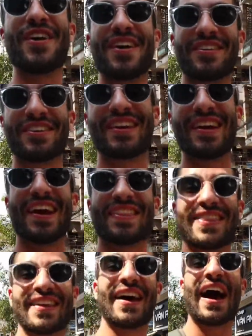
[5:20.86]
guys are gonna get
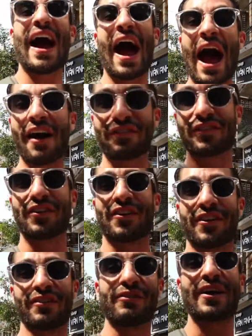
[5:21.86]
the
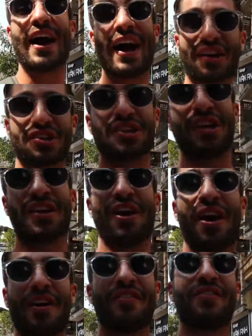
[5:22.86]
after reaction
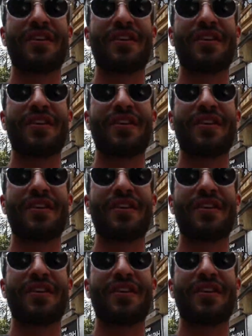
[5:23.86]
of